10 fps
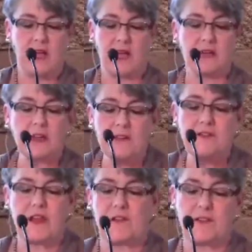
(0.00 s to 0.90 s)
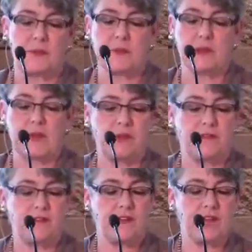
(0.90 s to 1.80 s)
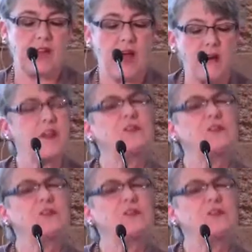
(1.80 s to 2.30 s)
and lived out that belief in how they